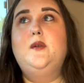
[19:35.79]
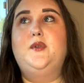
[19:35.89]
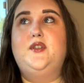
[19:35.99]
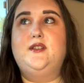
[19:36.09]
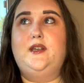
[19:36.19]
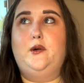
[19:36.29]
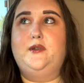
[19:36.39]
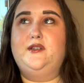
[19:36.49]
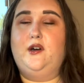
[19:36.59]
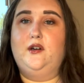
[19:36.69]
but the sale
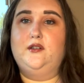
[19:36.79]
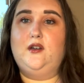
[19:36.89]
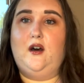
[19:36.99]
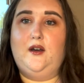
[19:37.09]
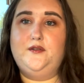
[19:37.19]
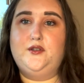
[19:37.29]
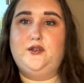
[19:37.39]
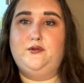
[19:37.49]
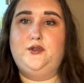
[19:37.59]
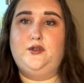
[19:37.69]
was called off
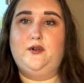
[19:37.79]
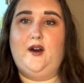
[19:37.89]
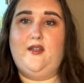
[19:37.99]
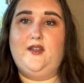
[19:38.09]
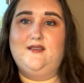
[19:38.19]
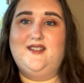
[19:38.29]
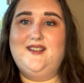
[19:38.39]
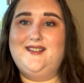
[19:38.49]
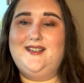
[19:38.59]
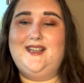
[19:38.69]
due to
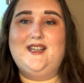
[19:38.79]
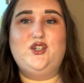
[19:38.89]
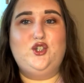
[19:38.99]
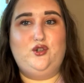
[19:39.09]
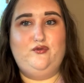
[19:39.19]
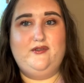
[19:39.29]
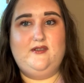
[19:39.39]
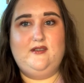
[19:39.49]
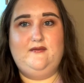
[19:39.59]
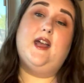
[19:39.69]
authenticity issues.